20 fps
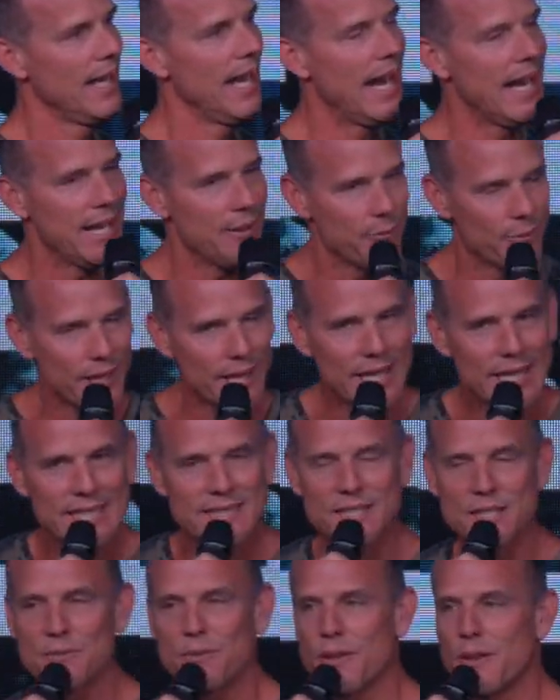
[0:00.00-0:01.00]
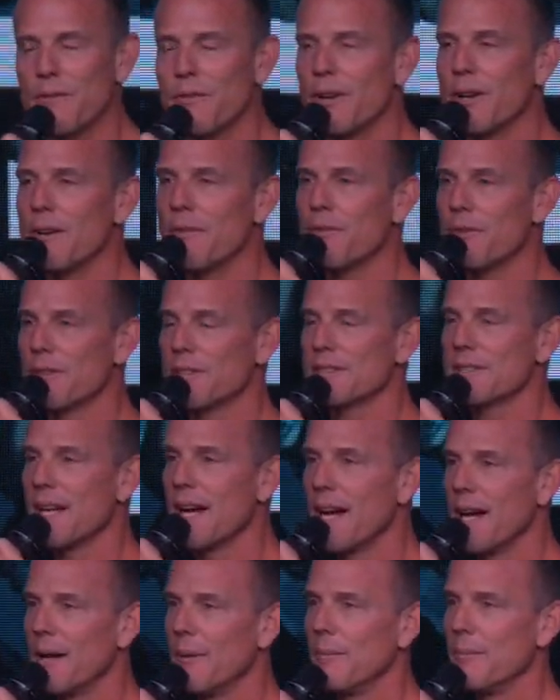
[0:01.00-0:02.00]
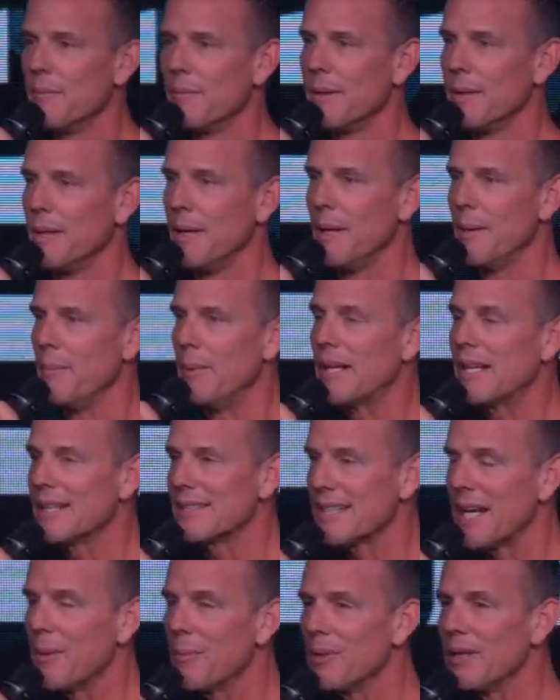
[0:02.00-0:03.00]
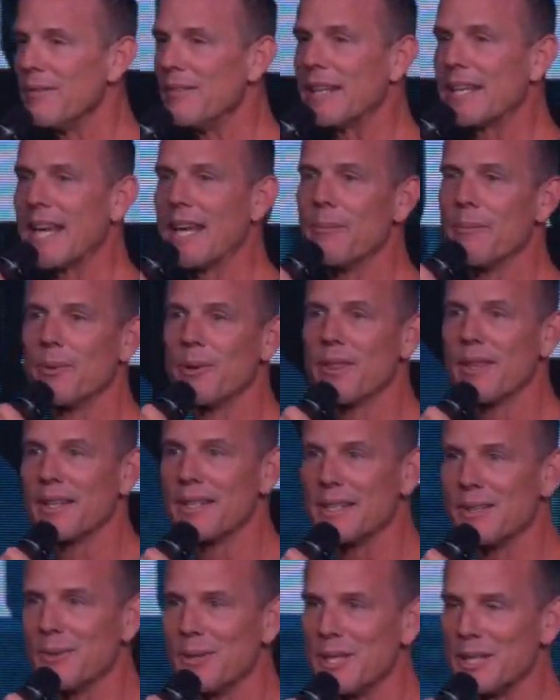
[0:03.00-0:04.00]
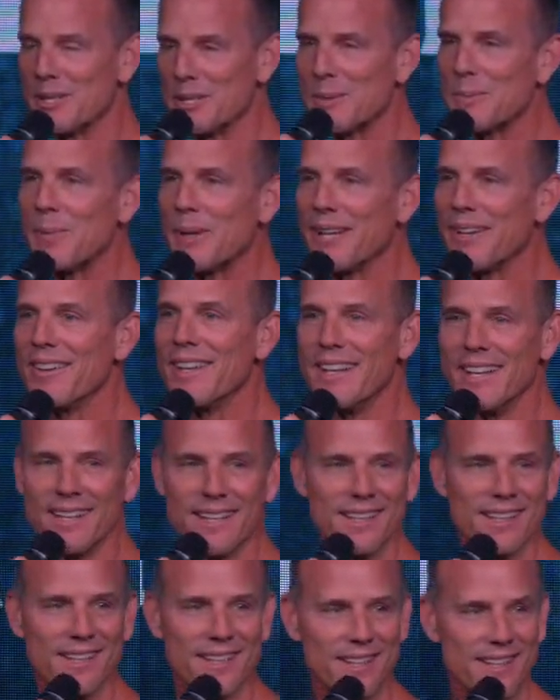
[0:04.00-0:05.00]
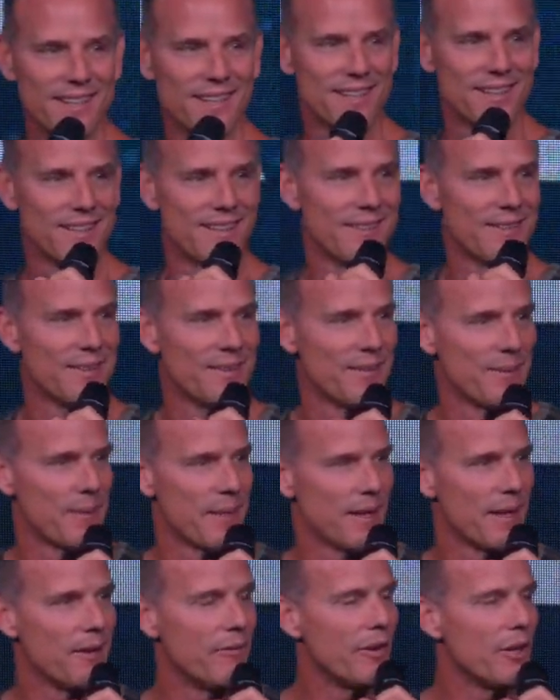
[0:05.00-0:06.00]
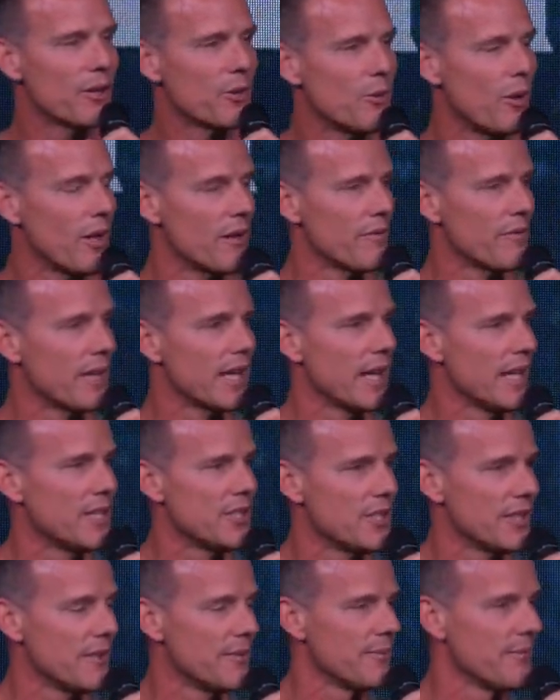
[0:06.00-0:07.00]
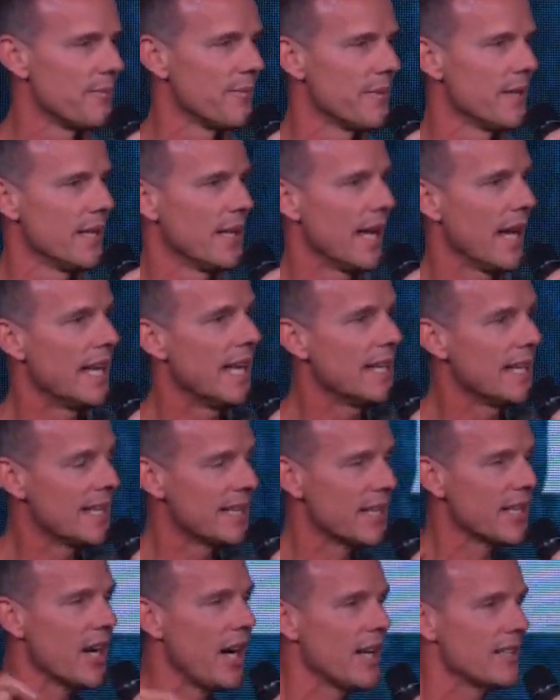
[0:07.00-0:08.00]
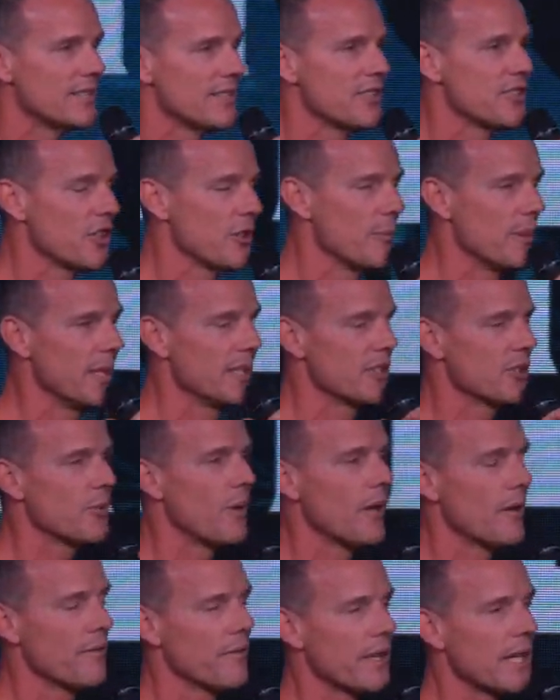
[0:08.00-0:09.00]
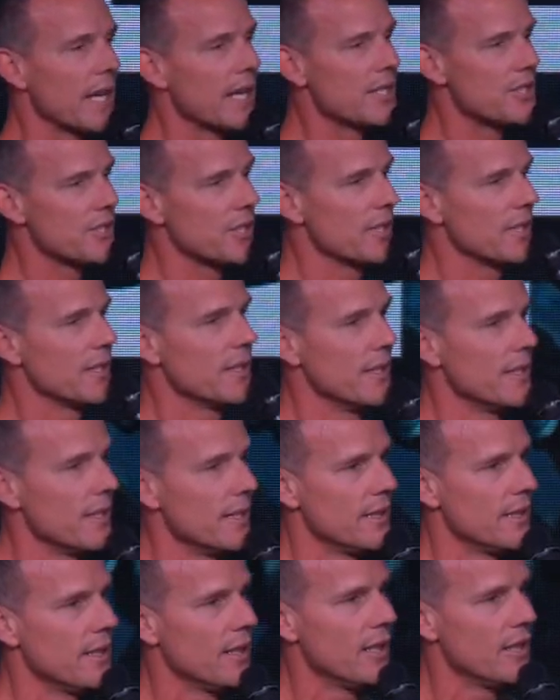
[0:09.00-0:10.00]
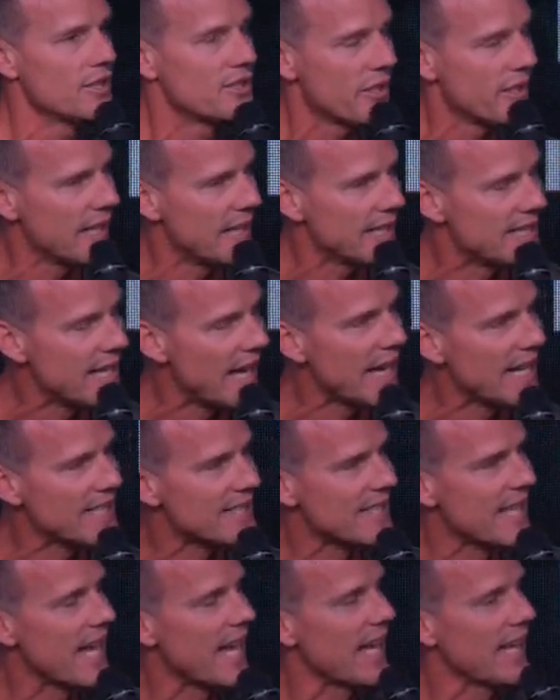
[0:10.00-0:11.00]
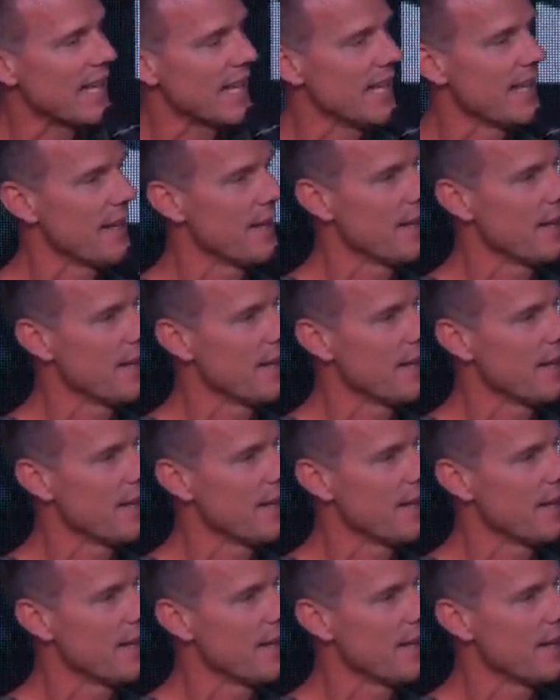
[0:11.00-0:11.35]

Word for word: and it releases for the very first time because I believe he came in with a, with a spirit of unqualification and he let the gods determine his qualification. So then he takes that,